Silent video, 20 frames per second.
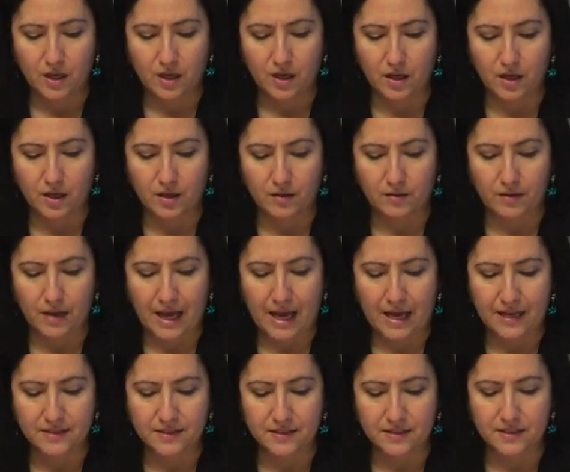
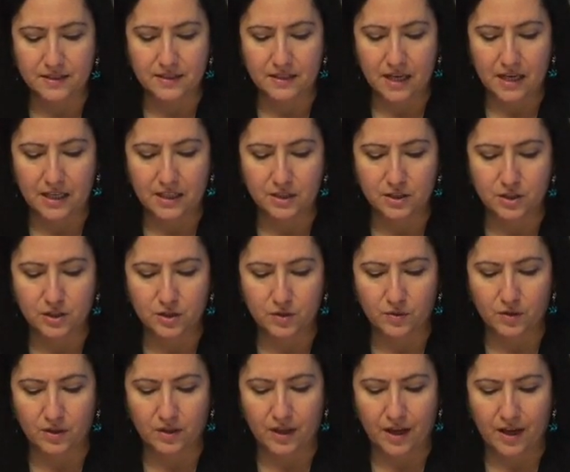ask the state
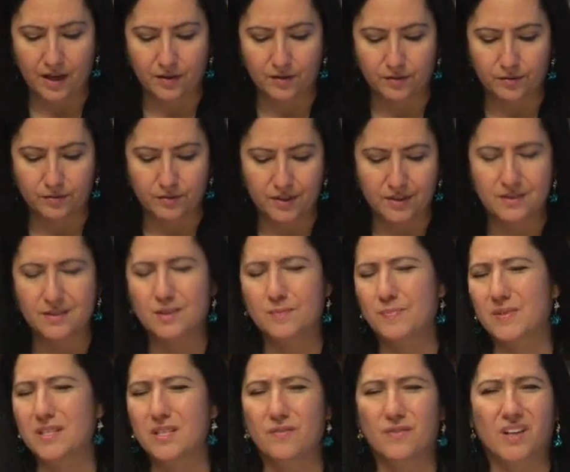to allow a
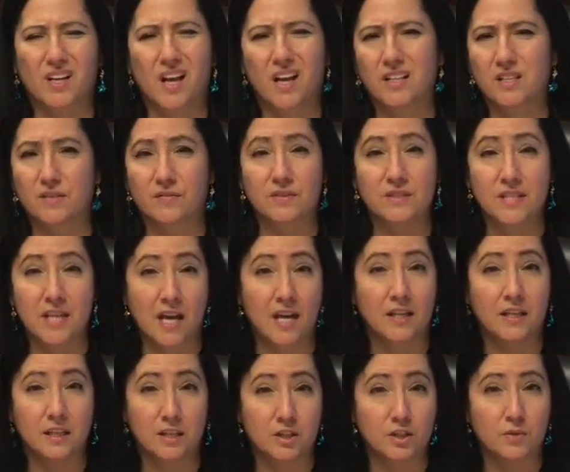specific kind of
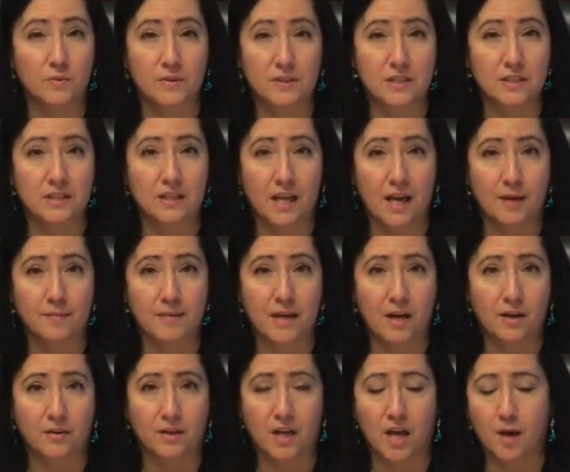debt issuance in DeKalb
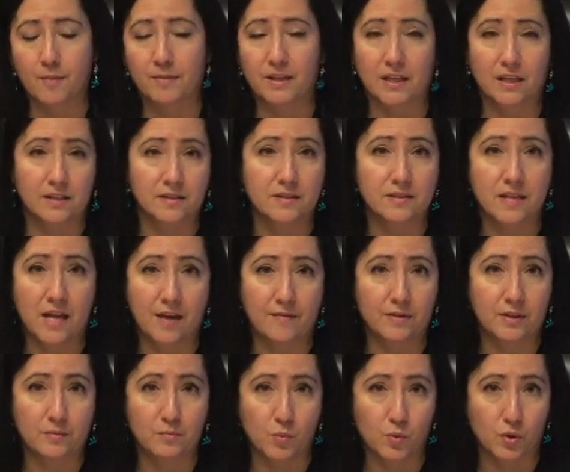County. I'm against
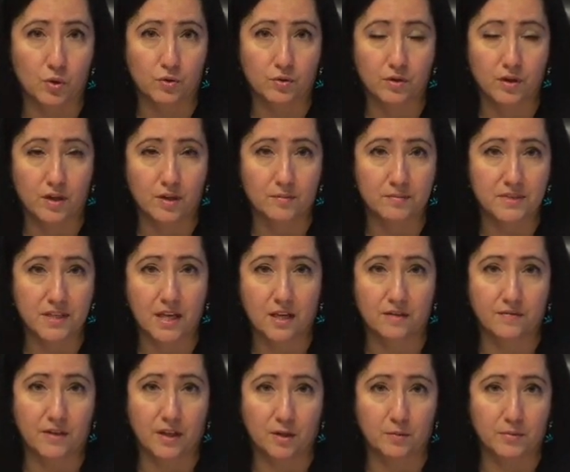having more
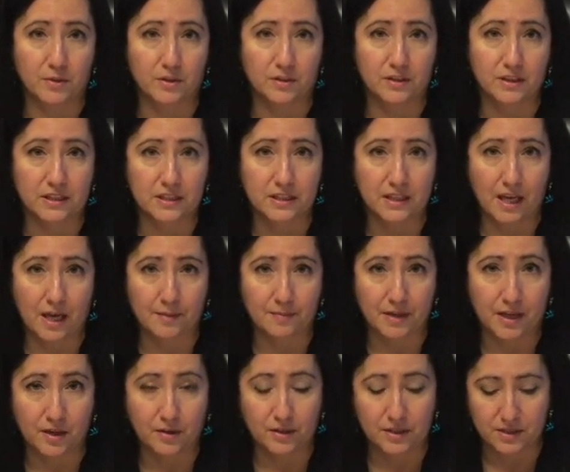debt availability in
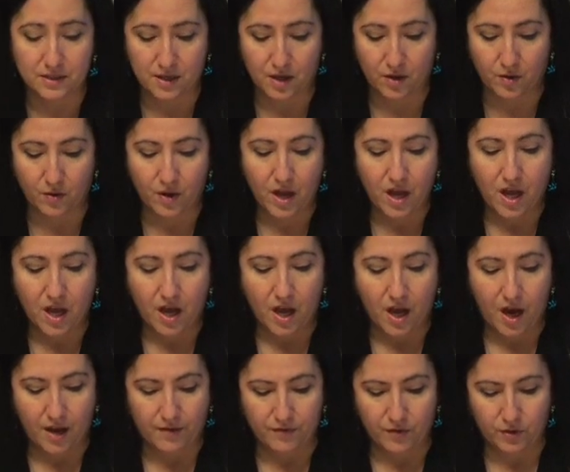DeKalb County, so
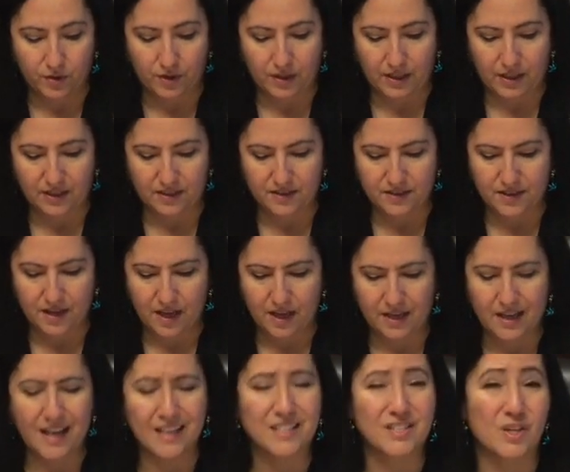I voted against
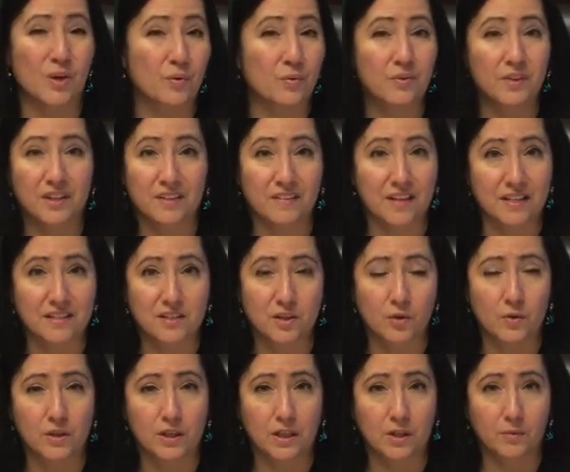that. And I don't think that's
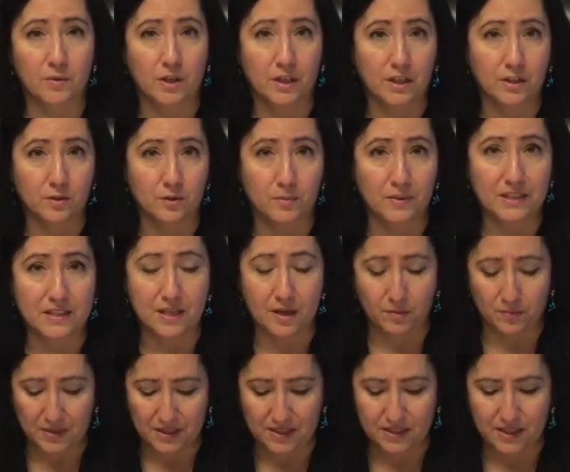going anywhere either, because that
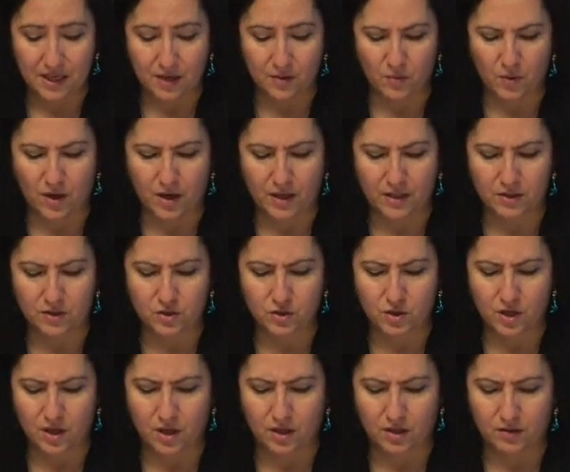would be a
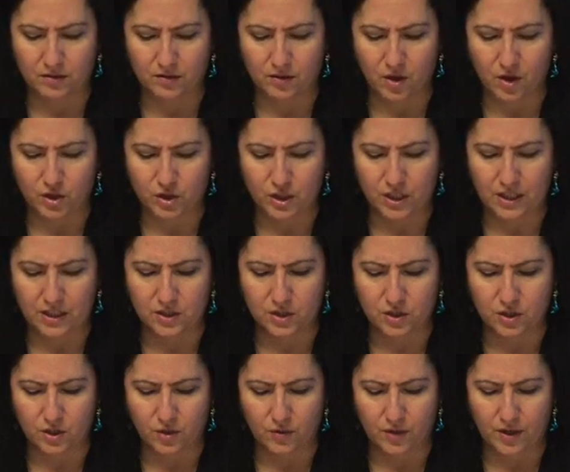statewide law change,
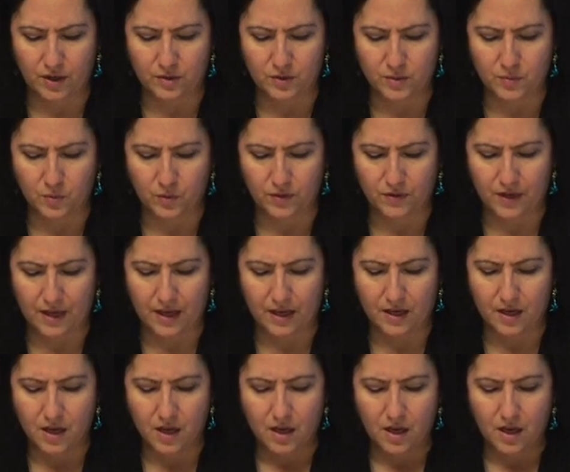so I don't support that.